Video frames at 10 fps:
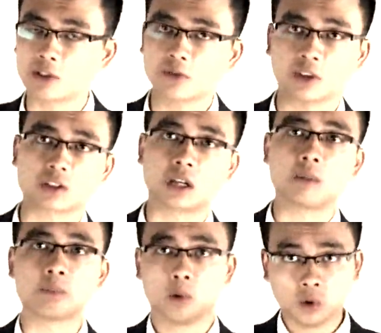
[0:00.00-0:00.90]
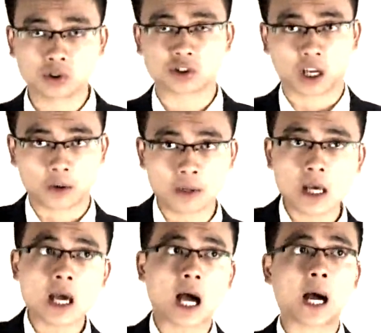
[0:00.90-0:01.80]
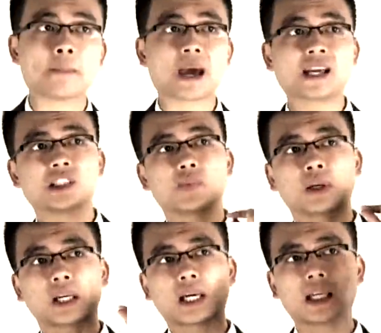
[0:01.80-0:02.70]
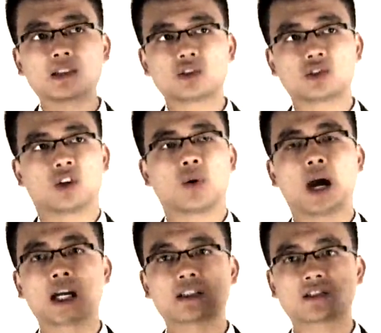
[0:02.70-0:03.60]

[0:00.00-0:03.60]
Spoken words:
So for example, also, I'm entering into a